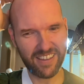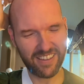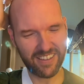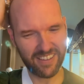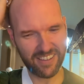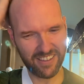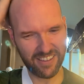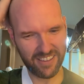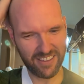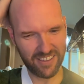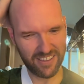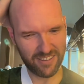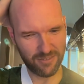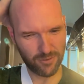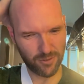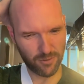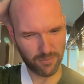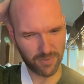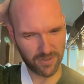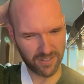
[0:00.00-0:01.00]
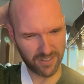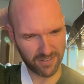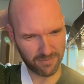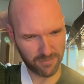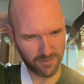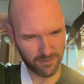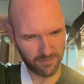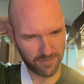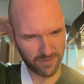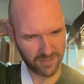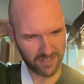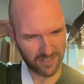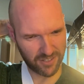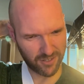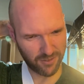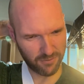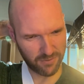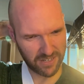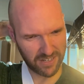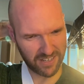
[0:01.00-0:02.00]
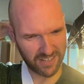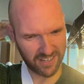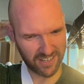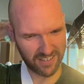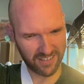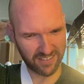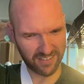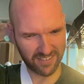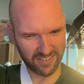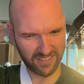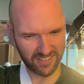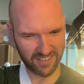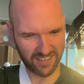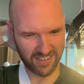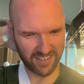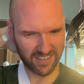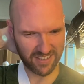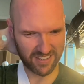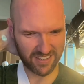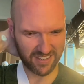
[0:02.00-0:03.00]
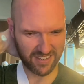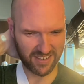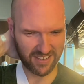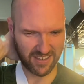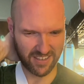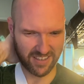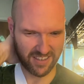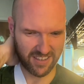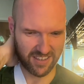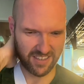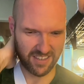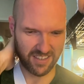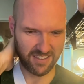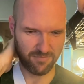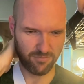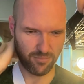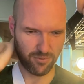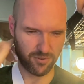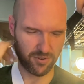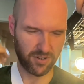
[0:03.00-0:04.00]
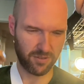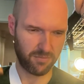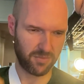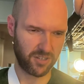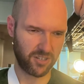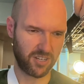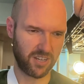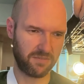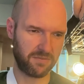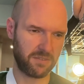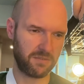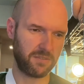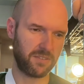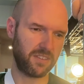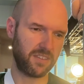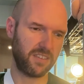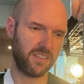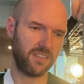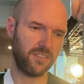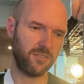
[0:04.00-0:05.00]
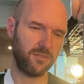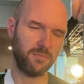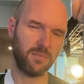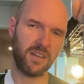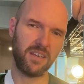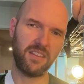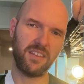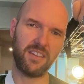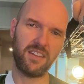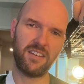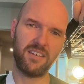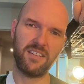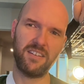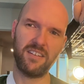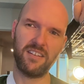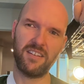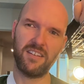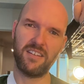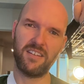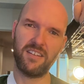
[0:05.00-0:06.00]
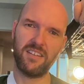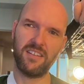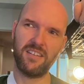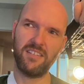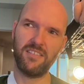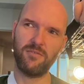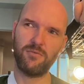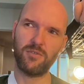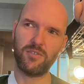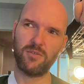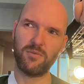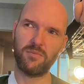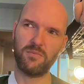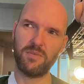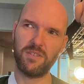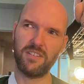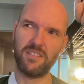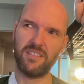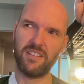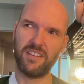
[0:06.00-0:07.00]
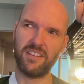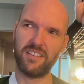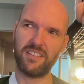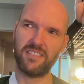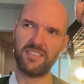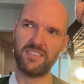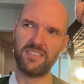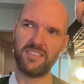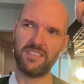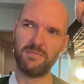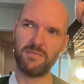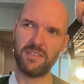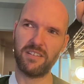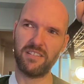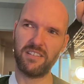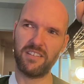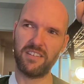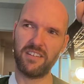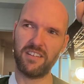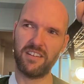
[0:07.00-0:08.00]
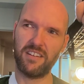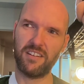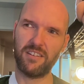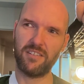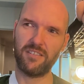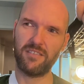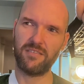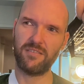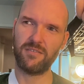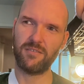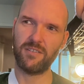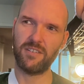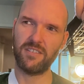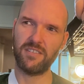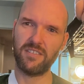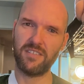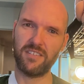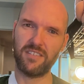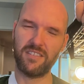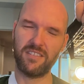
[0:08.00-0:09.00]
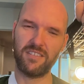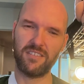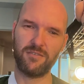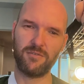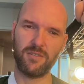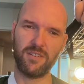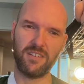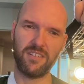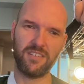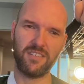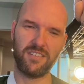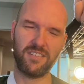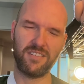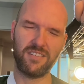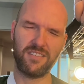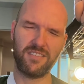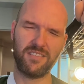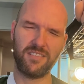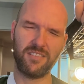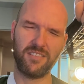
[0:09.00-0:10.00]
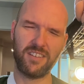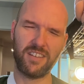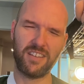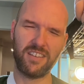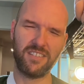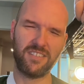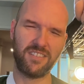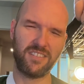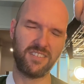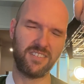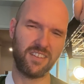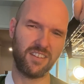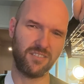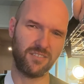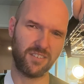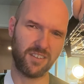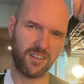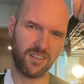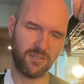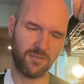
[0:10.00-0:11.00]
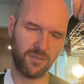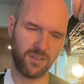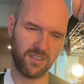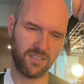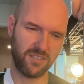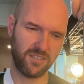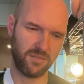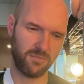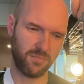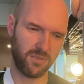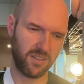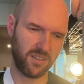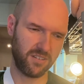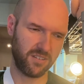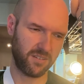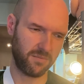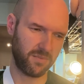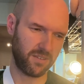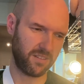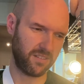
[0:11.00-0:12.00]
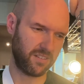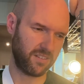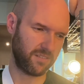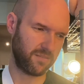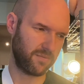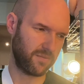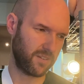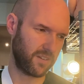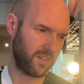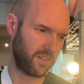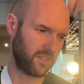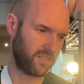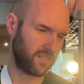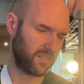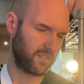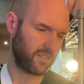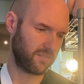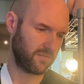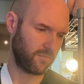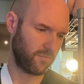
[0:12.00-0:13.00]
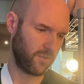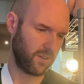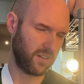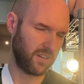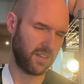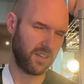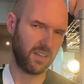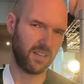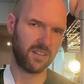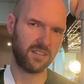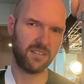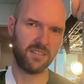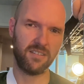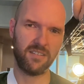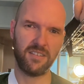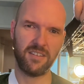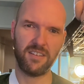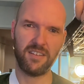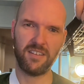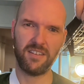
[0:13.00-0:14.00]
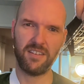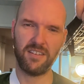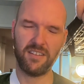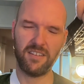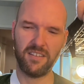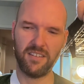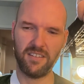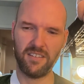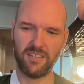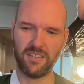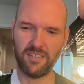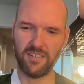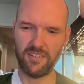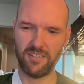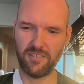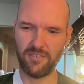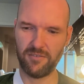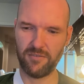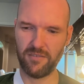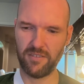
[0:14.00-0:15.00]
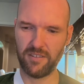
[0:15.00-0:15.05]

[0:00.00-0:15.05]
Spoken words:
I'm hoping like 20 days is like pretty much have everything healed by then, which would be like seemingly kind of crazy. I guess it sounds kind of crazy, but I mean, like, fuck, like, why not? You know?